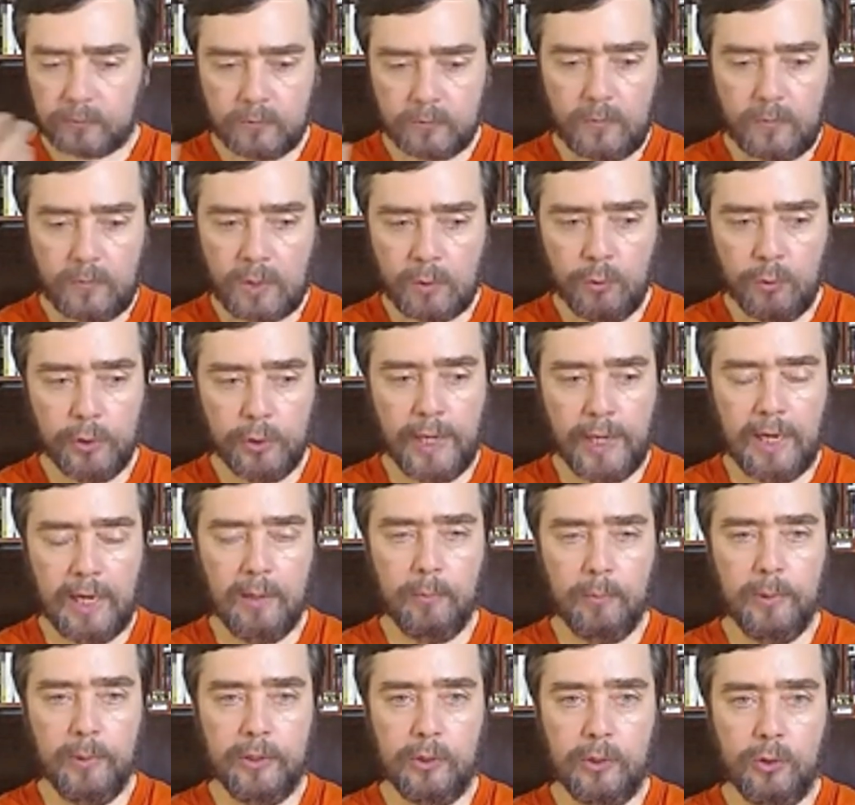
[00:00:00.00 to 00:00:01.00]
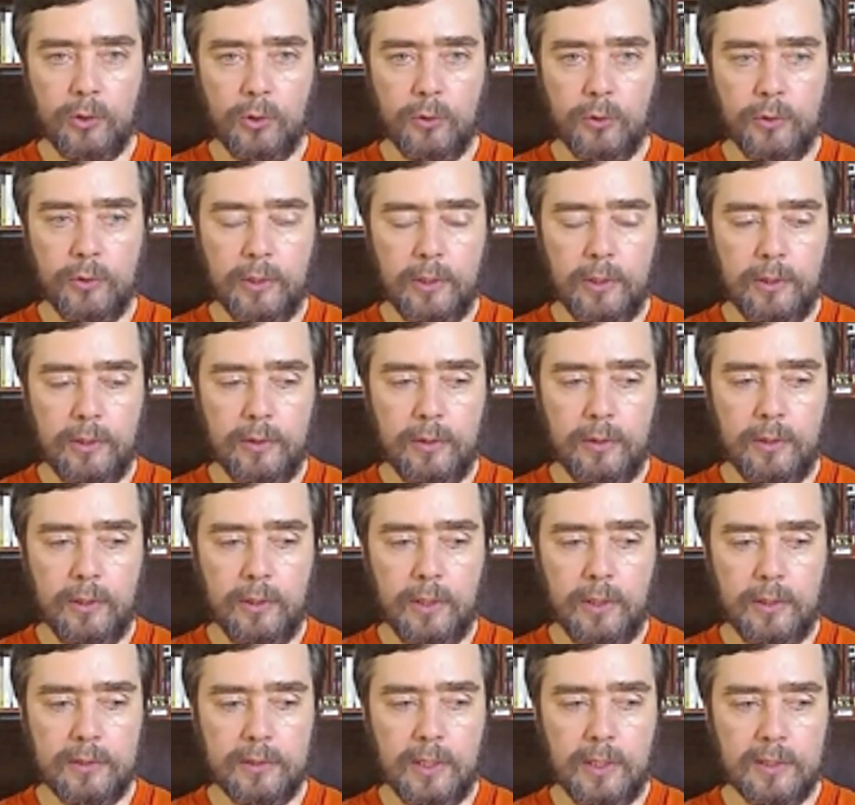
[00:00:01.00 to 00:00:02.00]
reliably,
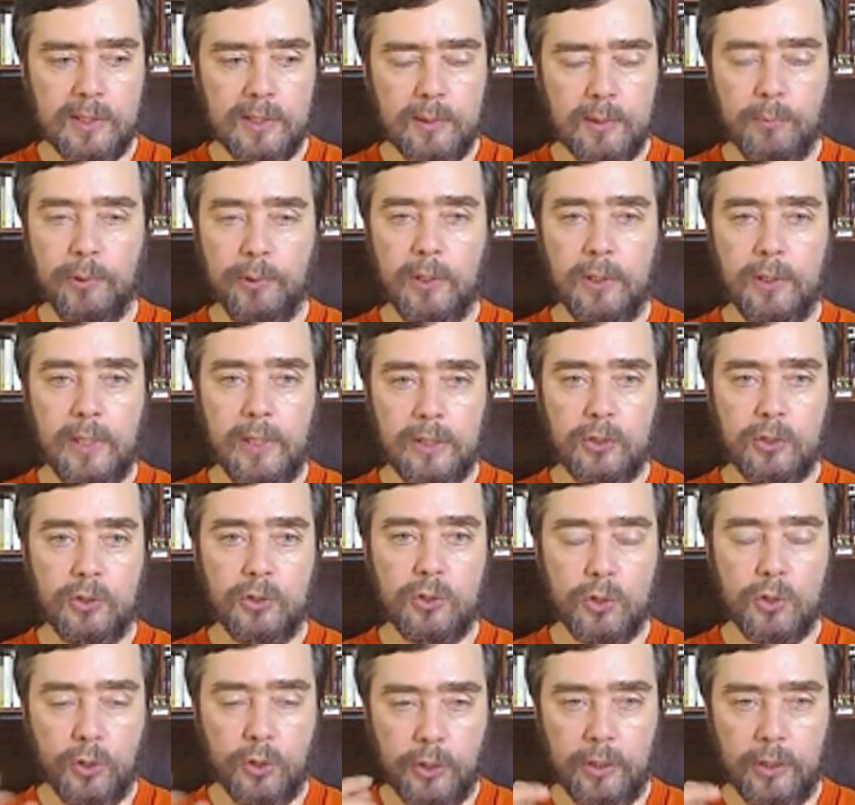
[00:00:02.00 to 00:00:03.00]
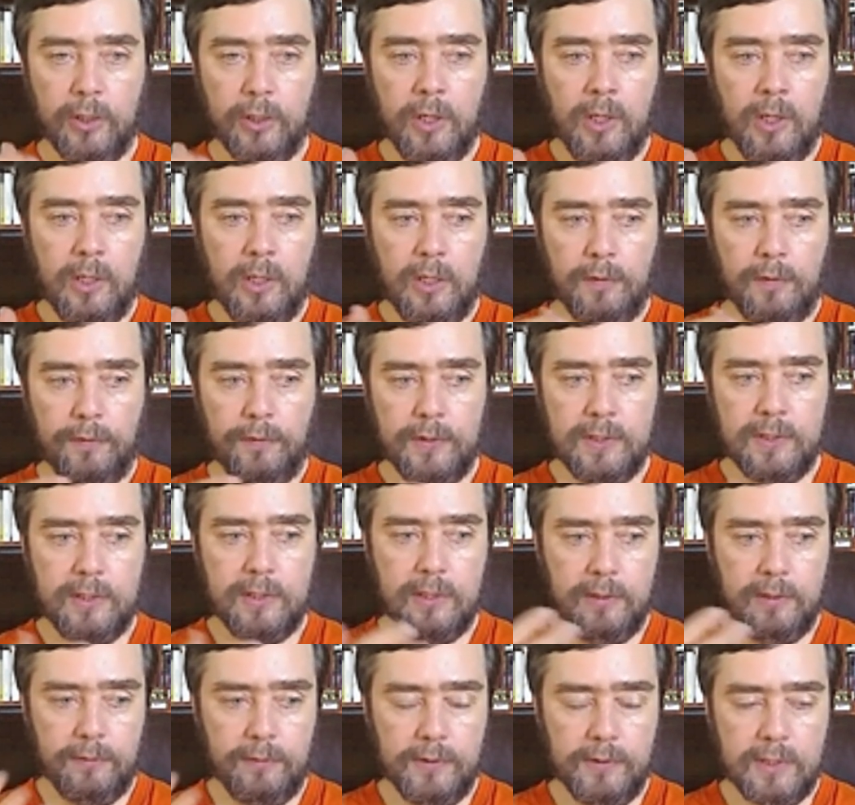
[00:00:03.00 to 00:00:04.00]
a simple electric circuit, if it's
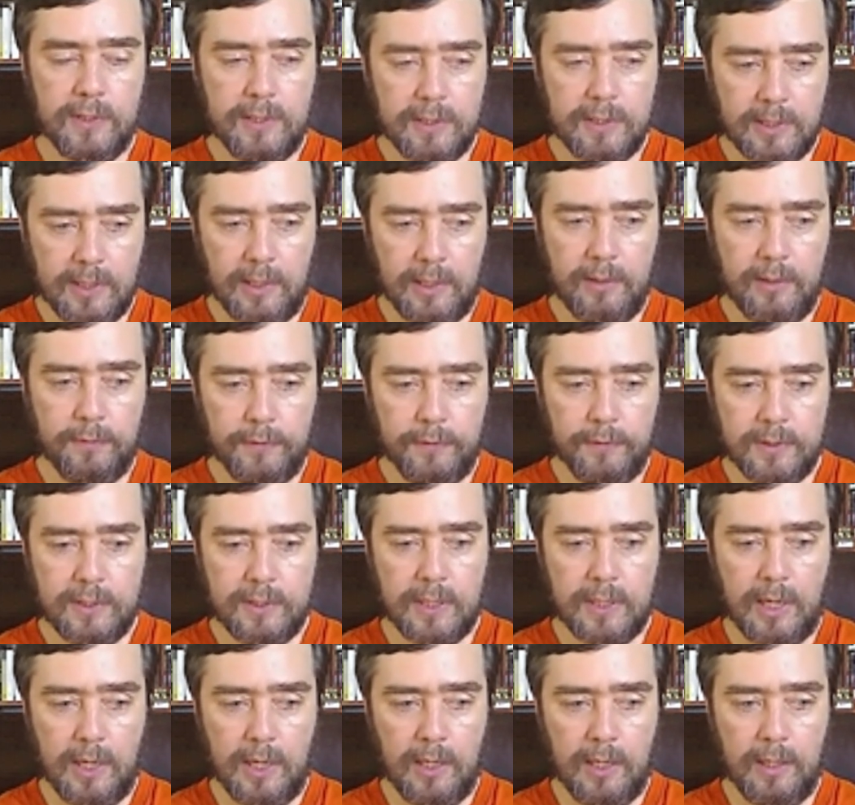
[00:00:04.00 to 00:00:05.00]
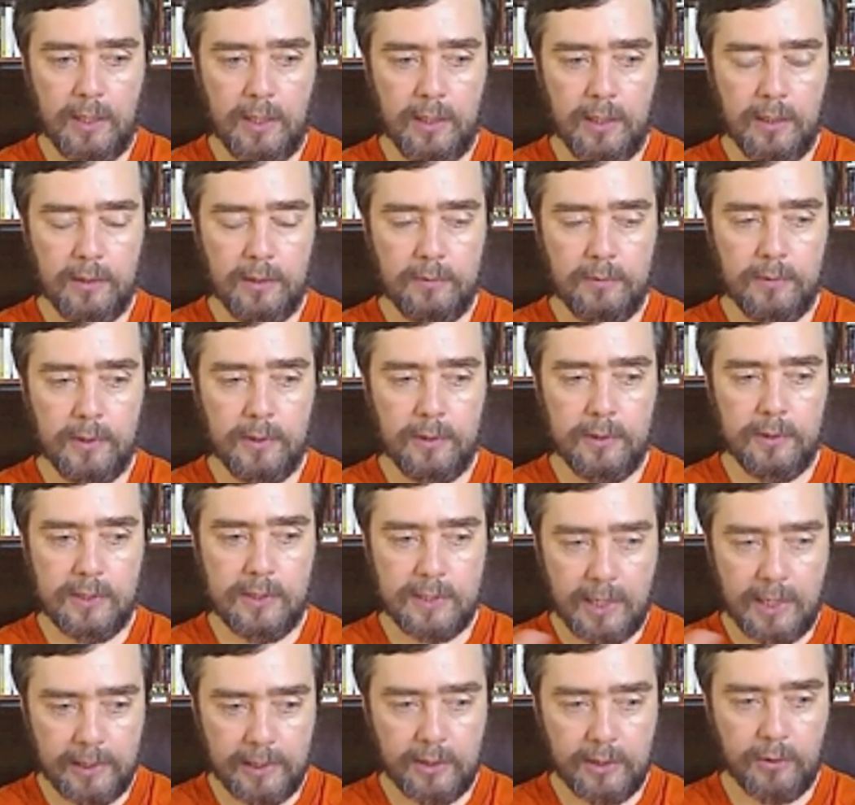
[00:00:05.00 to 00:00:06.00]

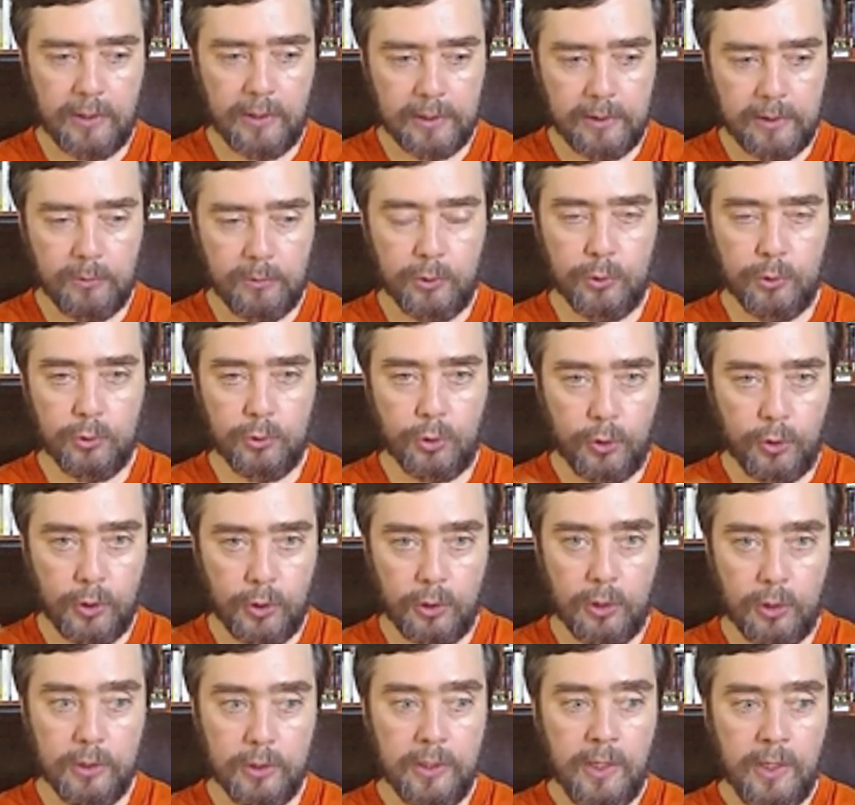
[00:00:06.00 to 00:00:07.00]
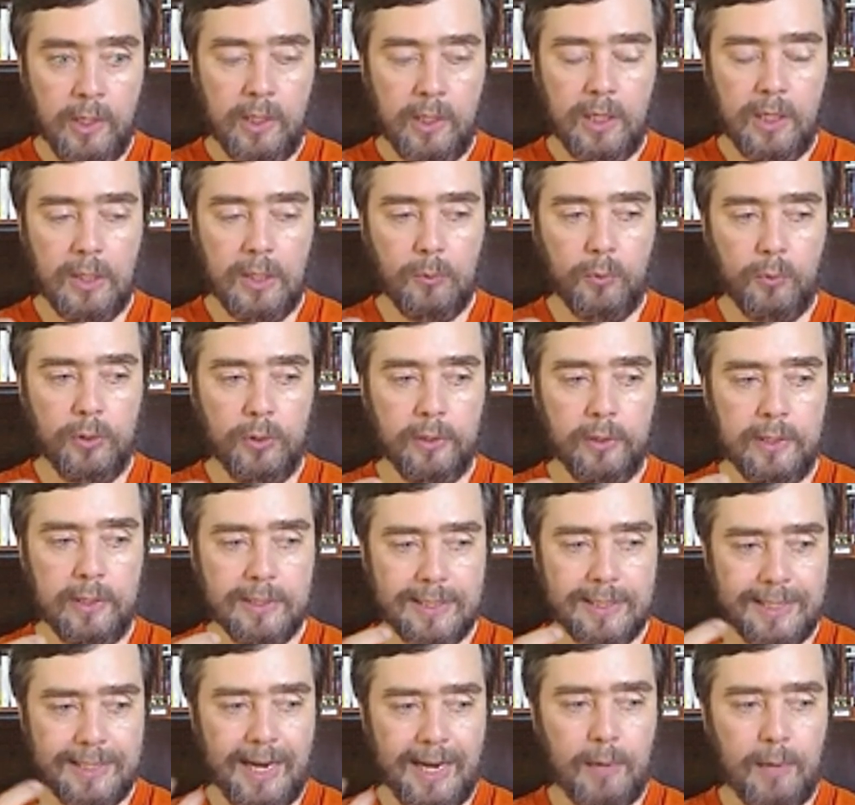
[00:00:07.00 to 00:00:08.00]
designed correctly, when you turn it on, it will
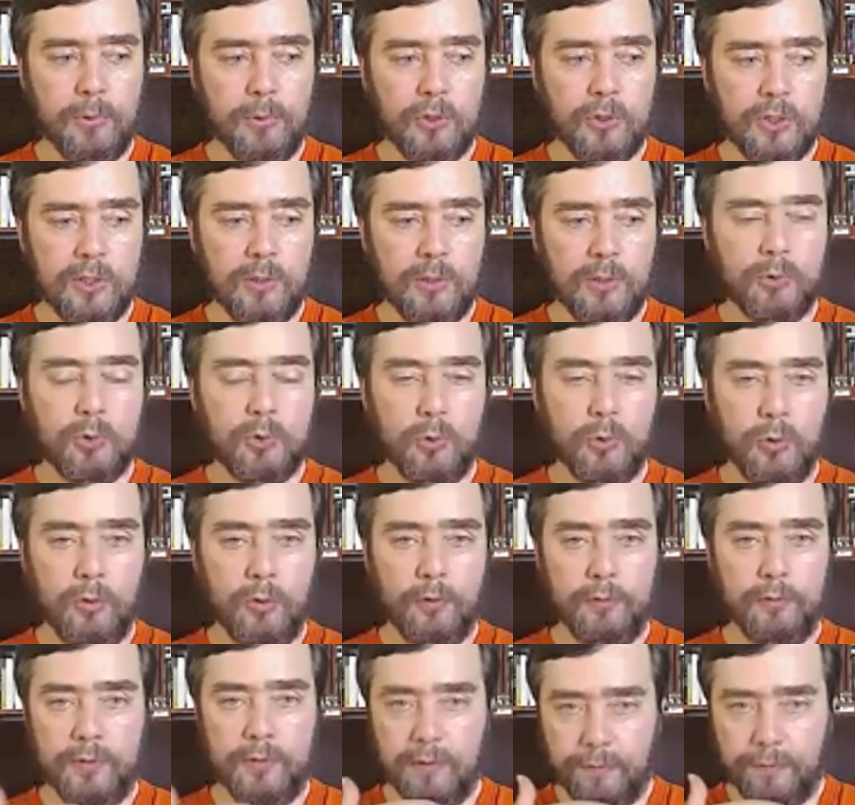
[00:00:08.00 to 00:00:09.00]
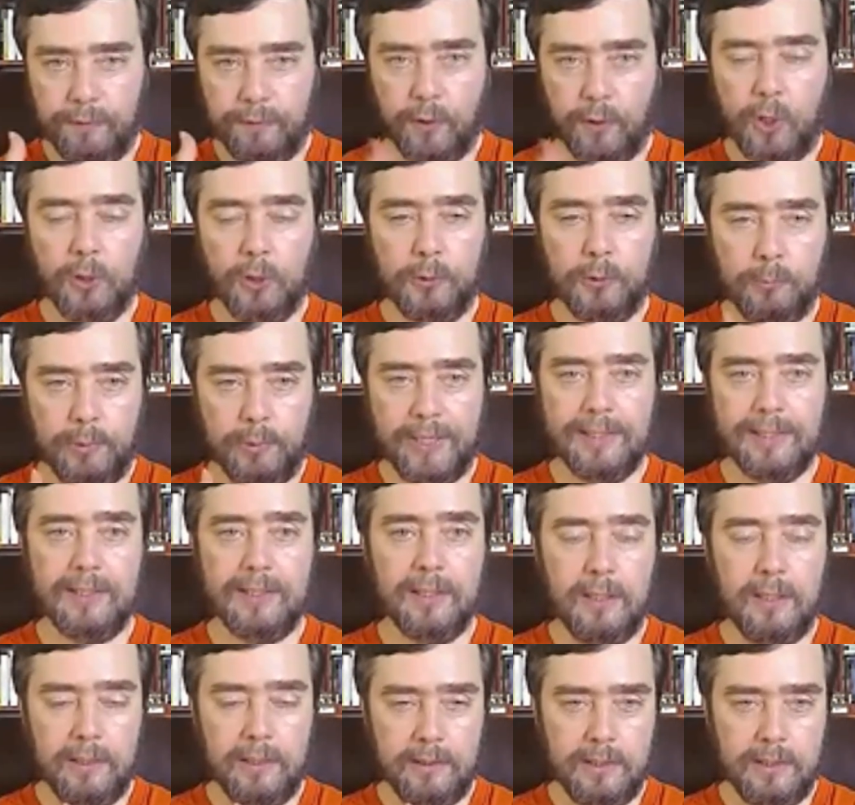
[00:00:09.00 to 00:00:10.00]
establish some sort of default
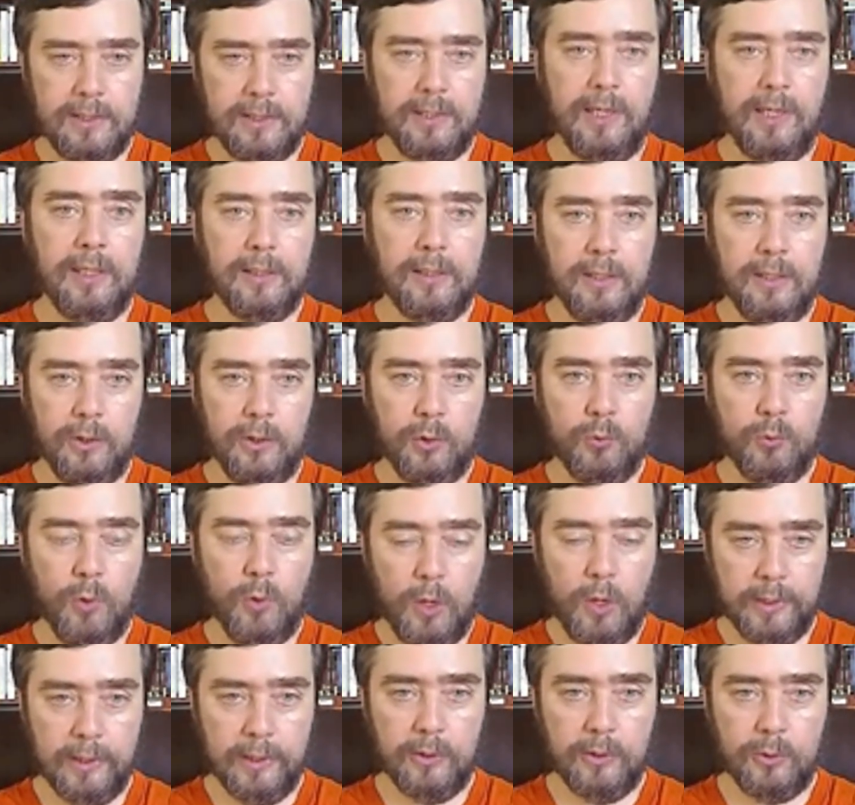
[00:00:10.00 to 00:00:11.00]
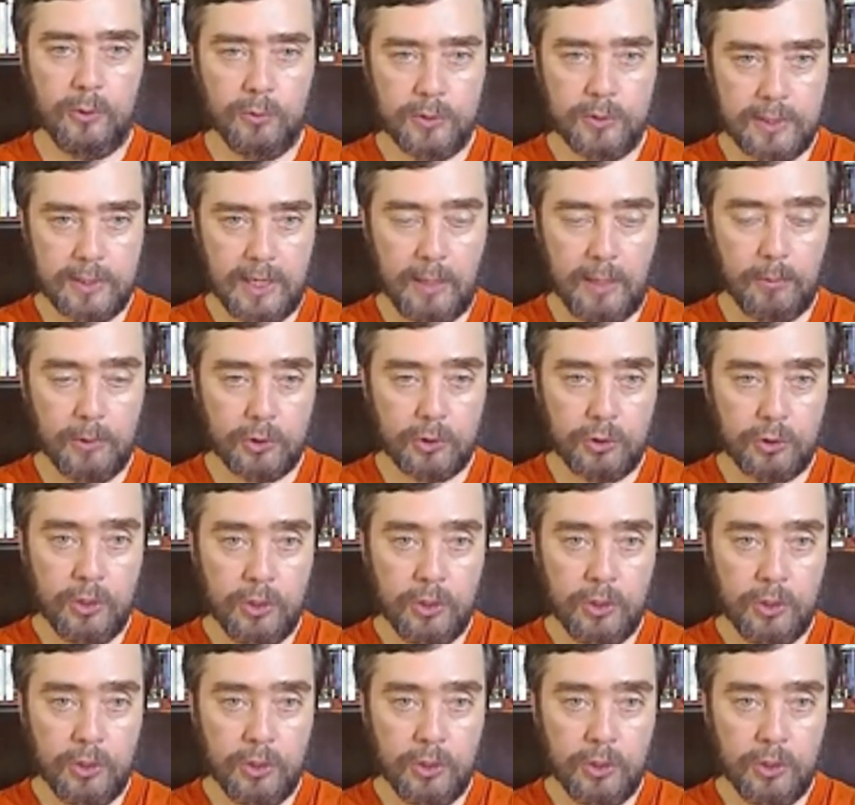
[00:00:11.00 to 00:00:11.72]
baseline state that you wanted it to establish.